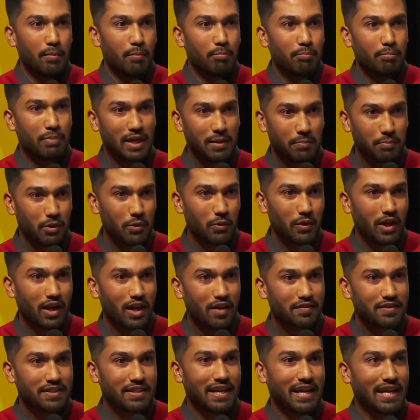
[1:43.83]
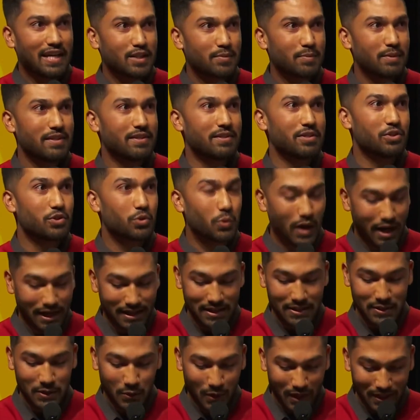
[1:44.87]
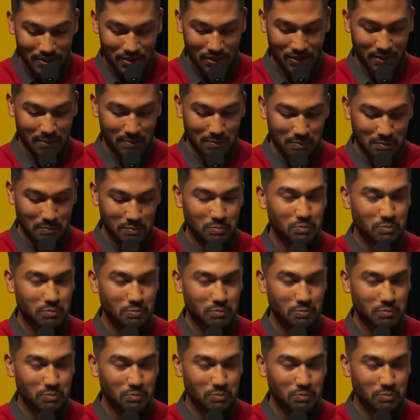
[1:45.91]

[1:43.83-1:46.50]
People would often ask me the dreaded question